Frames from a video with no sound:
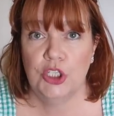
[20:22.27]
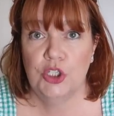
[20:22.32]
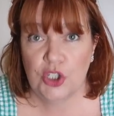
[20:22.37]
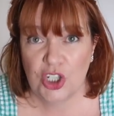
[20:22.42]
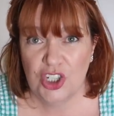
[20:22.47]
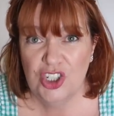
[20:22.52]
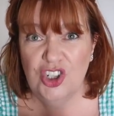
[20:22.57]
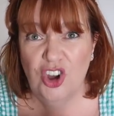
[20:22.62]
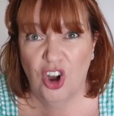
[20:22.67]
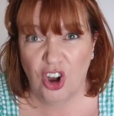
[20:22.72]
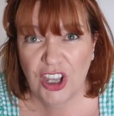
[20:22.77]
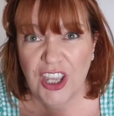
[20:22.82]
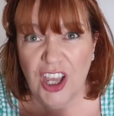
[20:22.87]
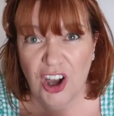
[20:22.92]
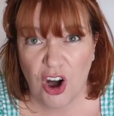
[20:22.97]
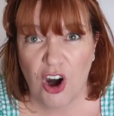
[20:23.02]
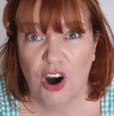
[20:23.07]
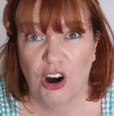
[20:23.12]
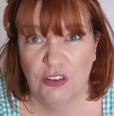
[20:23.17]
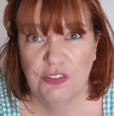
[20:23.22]
You can knock it
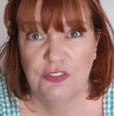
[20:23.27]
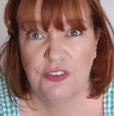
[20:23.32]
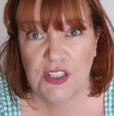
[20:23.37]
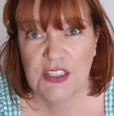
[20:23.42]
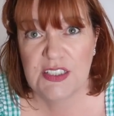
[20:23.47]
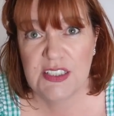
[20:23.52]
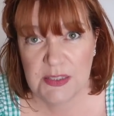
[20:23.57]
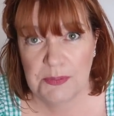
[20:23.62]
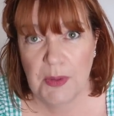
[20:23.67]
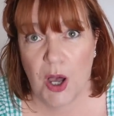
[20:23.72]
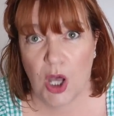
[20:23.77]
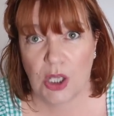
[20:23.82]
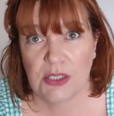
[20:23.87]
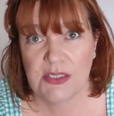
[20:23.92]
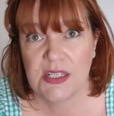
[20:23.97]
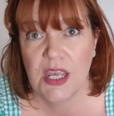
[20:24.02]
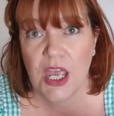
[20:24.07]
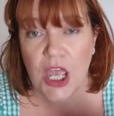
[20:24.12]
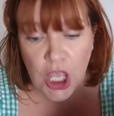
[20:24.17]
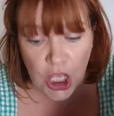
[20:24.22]
off as
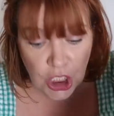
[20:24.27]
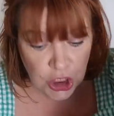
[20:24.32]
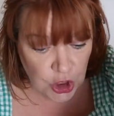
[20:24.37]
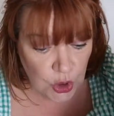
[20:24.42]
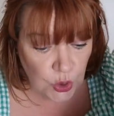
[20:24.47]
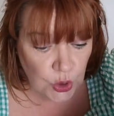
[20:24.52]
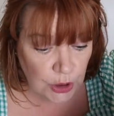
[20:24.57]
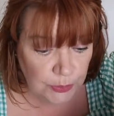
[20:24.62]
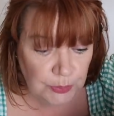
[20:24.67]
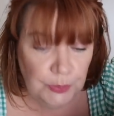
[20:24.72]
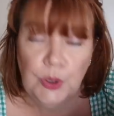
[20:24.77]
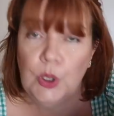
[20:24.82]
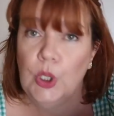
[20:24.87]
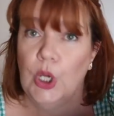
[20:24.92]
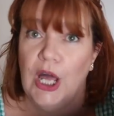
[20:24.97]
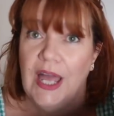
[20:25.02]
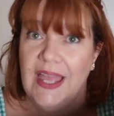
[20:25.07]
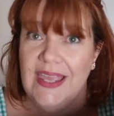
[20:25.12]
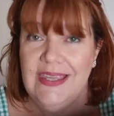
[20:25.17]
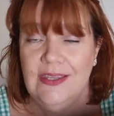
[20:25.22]
smart. You could
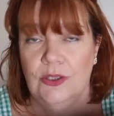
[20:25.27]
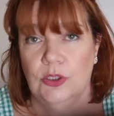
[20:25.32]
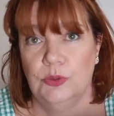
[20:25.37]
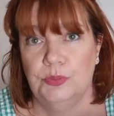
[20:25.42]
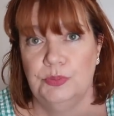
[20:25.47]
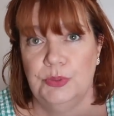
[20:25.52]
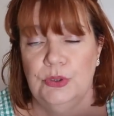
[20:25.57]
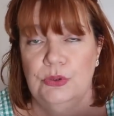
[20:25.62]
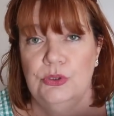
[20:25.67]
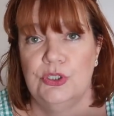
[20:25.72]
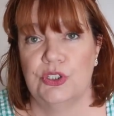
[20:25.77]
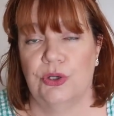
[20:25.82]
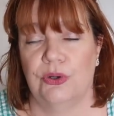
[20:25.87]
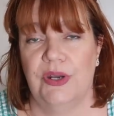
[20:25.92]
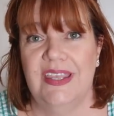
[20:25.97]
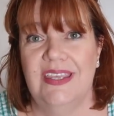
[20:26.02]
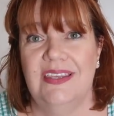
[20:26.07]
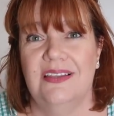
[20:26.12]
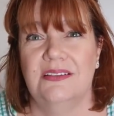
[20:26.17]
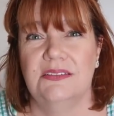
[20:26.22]
put a heeled boot or a
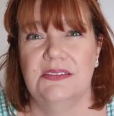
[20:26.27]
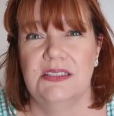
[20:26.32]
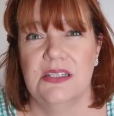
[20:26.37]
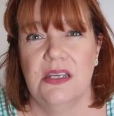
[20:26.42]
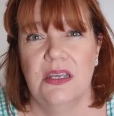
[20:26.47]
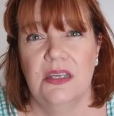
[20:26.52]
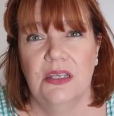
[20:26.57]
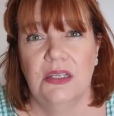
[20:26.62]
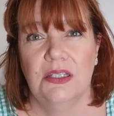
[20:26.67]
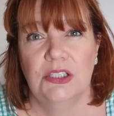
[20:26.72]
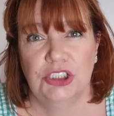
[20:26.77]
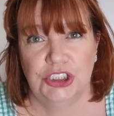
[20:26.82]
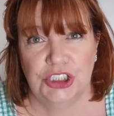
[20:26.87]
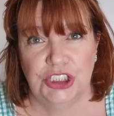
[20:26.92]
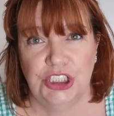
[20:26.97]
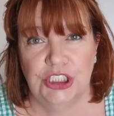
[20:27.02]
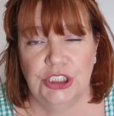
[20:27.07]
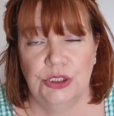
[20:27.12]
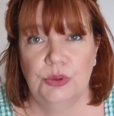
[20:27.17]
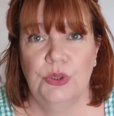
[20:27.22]
heeled
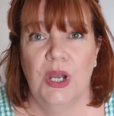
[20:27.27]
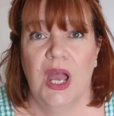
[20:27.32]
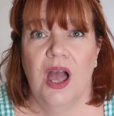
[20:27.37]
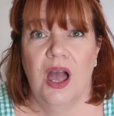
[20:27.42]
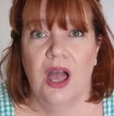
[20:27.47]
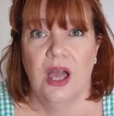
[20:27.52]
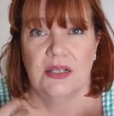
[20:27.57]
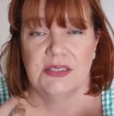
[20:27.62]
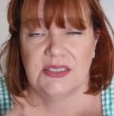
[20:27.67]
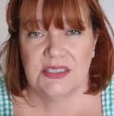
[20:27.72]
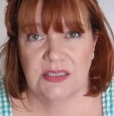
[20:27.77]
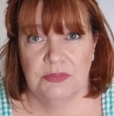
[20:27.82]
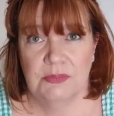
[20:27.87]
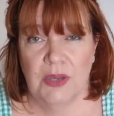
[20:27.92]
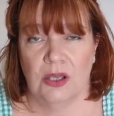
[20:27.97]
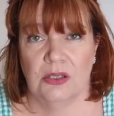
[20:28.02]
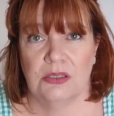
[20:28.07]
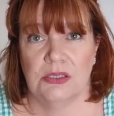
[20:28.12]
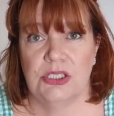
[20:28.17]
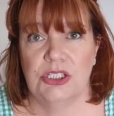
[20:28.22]
shoe,
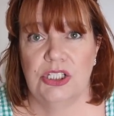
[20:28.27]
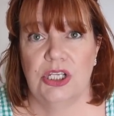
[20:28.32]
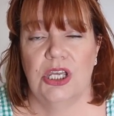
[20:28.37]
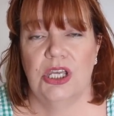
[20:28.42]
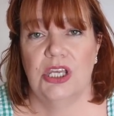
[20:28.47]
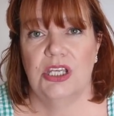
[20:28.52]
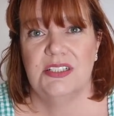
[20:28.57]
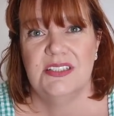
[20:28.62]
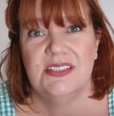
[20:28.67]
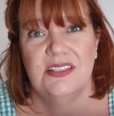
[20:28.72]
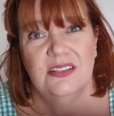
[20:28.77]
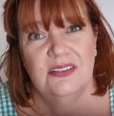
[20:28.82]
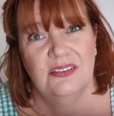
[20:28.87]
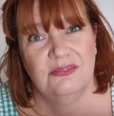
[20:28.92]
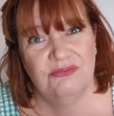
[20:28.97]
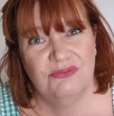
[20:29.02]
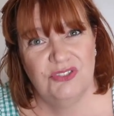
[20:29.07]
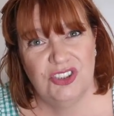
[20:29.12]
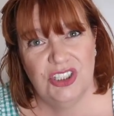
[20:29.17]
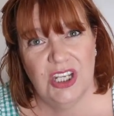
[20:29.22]
smart shirt,
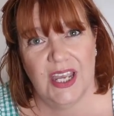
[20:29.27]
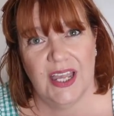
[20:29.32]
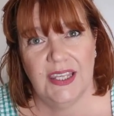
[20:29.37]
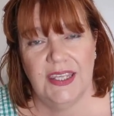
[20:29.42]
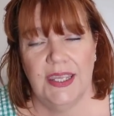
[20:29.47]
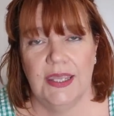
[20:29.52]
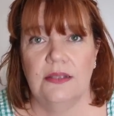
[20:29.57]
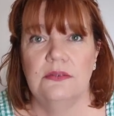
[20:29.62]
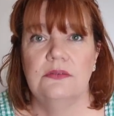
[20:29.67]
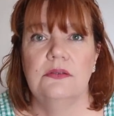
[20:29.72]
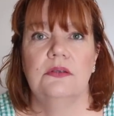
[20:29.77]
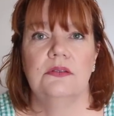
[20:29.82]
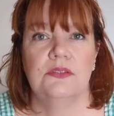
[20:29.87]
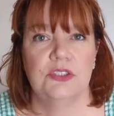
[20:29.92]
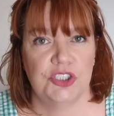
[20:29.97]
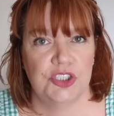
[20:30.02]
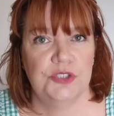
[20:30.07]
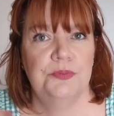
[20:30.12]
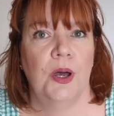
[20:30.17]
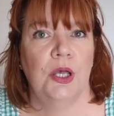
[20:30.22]
jacket,
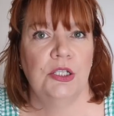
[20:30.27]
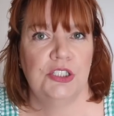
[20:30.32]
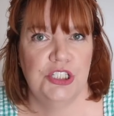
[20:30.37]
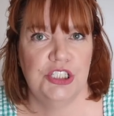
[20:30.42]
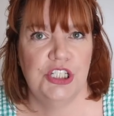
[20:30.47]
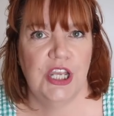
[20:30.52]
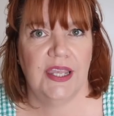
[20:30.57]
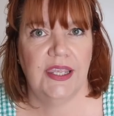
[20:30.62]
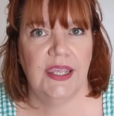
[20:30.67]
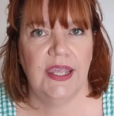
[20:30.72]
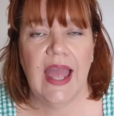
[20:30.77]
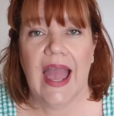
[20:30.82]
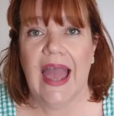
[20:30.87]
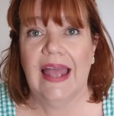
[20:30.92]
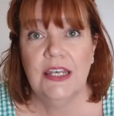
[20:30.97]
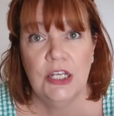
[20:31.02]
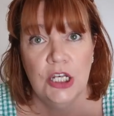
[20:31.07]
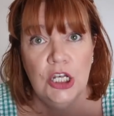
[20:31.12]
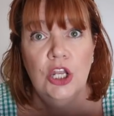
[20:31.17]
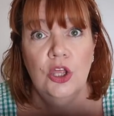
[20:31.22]
smarter jacket,
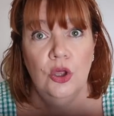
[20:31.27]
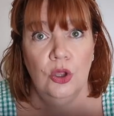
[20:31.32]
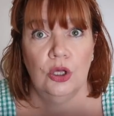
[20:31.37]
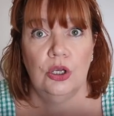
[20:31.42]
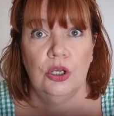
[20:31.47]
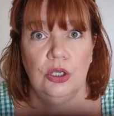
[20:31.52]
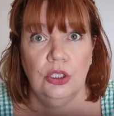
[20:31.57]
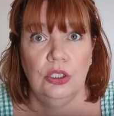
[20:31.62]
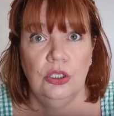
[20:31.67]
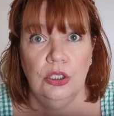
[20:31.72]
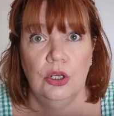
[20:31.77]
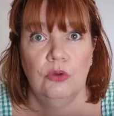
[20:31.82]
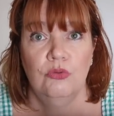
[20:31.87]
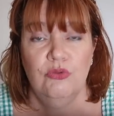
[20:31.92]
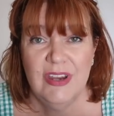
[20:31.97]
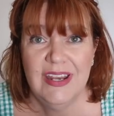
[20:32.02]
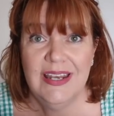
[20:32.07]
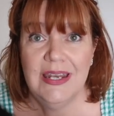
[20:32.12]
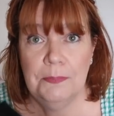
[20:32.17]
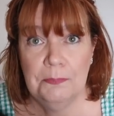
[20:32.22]
and look, you know,
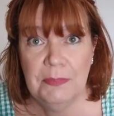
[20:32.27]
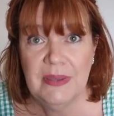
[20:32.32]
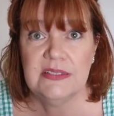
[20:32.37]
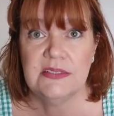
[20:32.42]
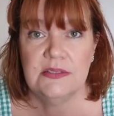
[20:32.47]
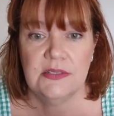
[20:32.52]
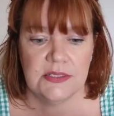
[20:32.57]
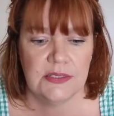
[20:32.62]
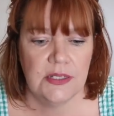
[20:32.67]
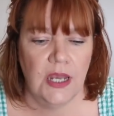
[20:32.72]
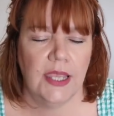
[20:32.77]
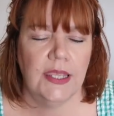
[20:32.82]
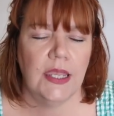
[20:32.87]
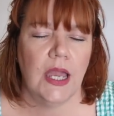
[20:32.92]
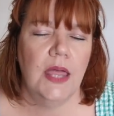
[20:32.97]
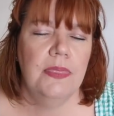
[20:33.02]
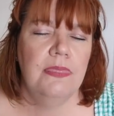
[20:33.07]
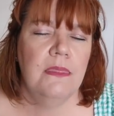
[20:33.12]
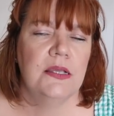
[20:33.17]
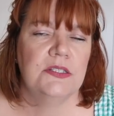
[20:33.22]
really business-like.
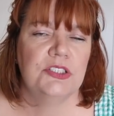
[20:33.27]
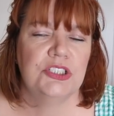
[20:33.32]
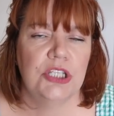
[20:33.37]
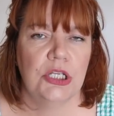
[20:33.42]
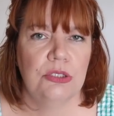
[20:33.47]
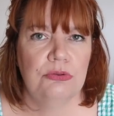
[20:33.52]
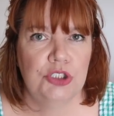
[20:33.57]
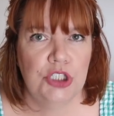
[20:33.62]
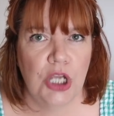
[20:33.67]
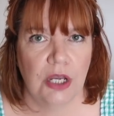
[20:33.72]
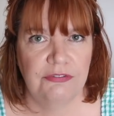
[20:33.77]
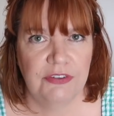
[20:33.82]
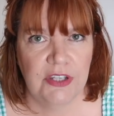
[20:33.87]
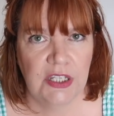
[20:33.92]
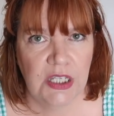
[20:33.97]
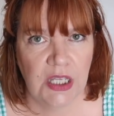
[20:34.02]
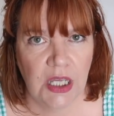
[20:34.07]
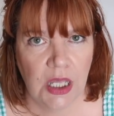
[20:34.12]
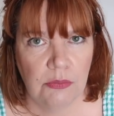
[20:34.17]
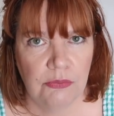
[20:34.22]
And they're so
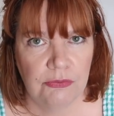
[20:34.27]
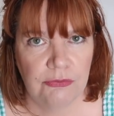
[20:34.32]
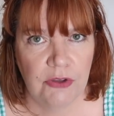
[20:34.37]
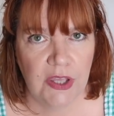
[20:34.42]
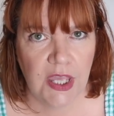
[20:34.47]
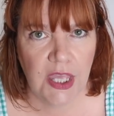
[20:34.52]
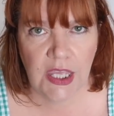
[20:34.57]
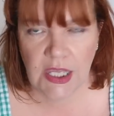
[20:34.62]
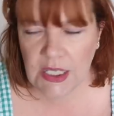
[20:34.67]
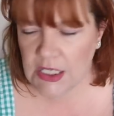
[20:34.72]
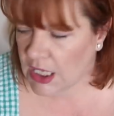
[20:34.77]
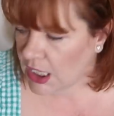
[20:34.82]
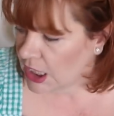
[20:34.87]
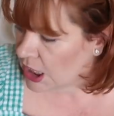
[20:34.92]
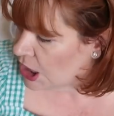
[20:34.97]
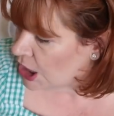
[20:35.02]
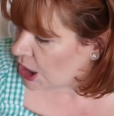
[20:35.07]
chuffing comfy.